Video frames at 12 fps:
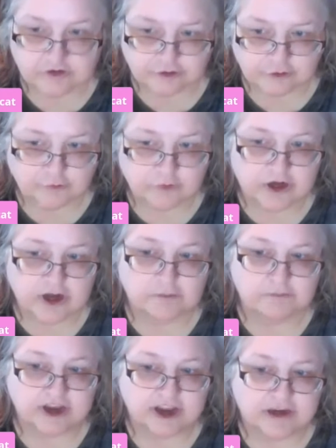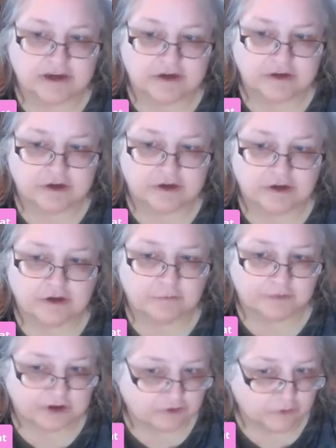doing an update
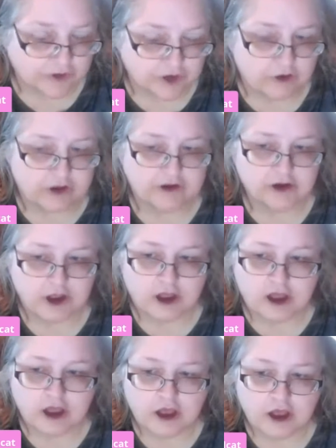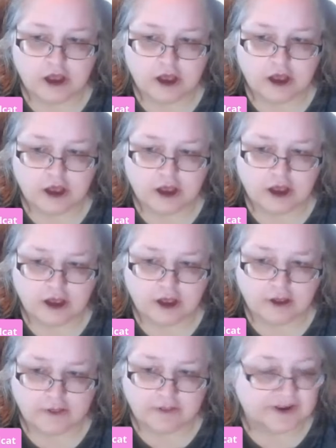on what's going on.
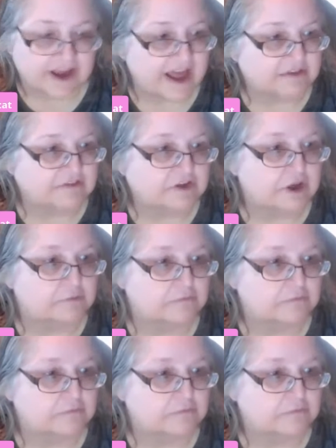The last